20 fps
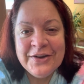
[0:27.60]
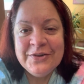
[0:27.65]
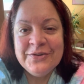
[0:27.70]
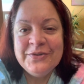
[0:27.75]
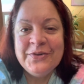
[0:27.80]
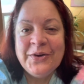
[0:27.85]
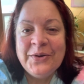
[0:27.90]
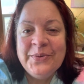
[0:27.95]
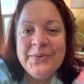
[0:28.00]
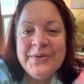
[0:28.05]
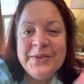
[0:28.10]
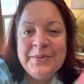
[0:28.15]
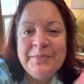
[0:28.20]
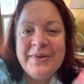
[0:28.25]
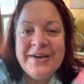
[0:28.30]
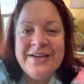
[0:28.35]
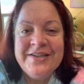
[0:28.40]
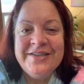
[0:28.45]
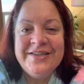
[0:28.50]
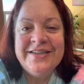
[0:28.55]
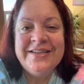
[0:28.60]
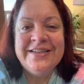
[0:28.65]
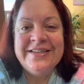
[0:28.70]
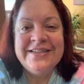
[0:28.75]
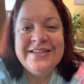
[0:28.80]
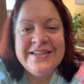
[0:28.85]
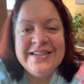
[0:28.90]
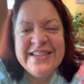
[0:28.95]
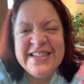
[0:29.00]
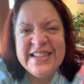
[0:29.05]
roll with the punches.
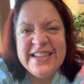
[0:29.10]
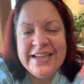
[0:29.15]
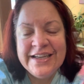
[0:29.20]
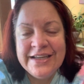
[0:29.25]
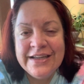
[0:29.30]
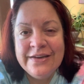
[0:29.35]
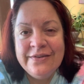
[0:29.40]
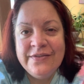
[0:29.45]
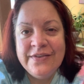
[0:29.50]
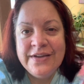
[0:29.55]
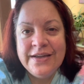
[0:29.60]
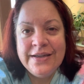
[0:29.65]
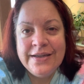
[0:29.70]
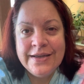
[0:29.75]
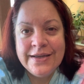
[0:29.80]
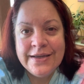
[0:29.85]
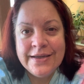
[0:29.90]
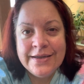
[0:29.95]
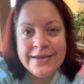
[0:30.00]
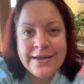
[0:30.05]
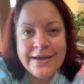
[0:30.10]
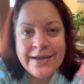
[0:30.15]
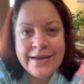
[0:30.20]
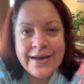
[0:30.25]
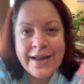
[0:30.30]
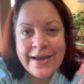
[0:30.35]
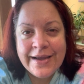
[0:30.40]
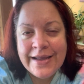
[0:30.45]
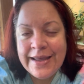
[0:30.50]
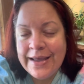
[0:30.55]
It's inconvenient and
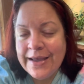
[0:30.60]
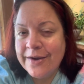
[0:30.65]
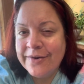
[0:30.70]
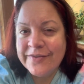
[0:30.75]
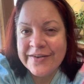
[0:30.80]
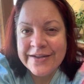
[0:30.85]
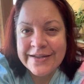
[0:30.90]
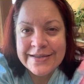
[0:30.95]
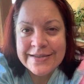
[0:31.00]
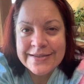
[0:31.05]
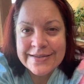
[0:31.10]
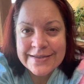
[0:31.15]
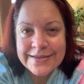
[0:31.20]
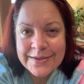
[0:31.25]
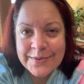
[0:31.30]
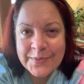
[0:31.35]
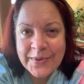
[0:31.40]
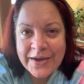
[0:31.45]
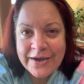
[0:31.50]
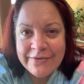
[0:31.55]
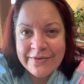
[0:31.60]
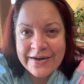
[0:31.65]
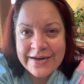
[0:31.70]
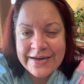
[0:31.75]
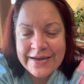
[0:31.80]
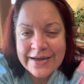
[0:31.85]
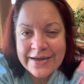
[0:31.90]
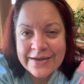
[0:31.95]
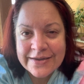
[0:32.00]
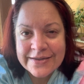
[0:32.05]
I can't really see well right
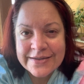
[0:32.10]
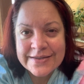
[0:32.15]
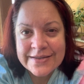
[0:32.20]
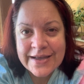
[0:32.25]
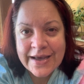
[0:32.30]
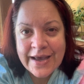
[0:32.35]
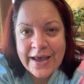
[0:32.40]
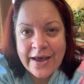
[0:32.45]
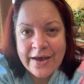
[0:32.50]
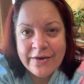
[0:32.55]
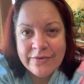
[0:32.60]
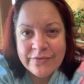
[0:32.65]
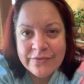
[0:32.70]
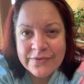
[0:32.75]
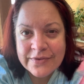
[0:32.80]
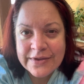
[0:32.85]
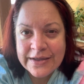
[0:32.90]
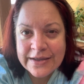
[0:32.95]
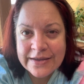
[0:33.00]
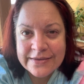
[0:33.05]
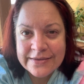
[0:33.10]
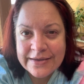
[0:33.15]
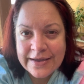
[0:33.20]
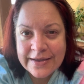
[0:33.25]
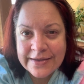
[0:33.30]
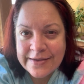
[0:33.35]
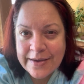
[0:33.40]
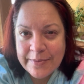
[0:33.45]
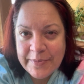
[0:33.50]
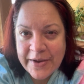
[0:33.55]
now because I have an
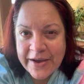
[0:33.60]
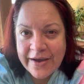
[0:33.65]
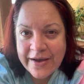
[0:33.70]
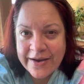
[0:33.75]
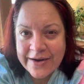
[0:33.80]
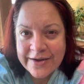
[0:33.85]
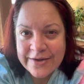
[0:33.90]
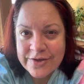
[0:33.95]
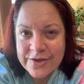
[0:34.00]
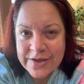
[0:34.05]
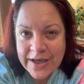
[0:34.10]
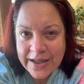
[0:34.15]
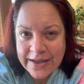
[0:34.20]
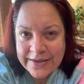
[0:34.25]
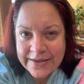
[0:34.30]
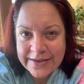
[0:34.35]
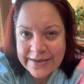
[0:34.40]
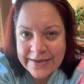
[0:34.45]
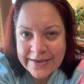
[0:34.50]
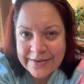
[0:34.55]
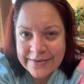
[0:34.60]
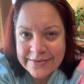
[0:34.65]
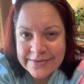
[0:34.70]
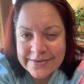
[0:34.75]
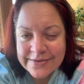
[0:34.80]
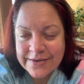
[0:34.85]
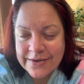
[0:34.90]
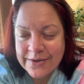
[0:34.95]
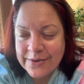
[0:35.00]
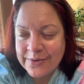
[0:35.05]
antibiotic gel in it.
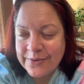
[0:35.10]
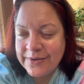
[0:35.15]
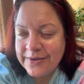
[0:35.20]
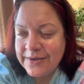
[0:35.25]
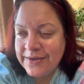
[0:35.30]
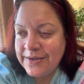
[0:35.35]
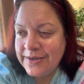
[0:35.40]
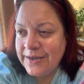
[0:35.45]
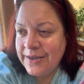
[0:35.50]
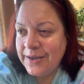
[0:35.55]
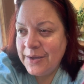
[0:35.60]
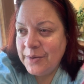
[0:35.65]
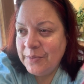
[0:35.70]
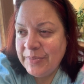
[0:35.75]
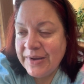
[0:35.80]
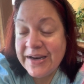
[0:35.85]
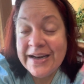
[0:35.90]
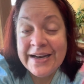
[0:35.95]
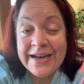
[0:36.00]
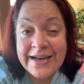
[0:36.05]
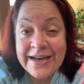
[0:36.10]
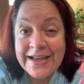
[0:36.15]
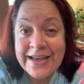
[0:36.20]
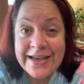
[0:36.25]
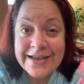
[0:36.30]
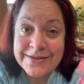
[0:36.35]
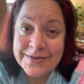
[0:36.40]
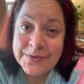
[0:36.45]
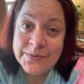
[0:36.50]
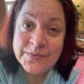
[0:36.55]
So, but in any
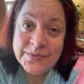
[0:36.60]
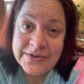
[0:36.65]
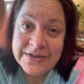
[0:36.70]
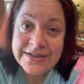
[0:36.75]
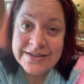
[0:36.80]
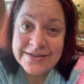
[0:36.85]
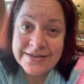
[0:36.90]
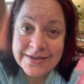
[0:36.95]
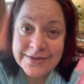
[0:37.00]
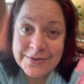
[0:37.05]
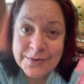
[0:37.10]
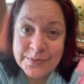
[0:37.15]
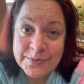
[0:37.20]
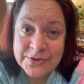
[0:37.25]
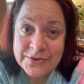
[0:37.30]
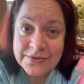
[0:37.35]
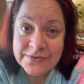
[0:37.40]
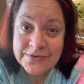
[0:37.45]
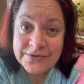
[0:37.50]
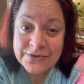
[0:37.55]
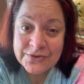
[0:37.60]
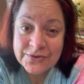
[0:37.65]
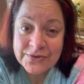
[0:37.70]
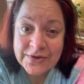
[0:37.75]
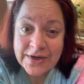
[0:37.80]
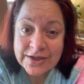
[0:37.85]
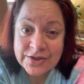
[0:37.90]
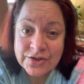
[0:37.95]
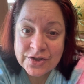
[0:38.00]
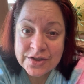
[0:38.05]
case, hopefully it's not too much of a
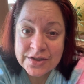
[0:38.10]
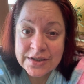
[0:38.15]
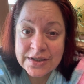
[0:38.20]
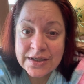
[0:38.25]
distraction.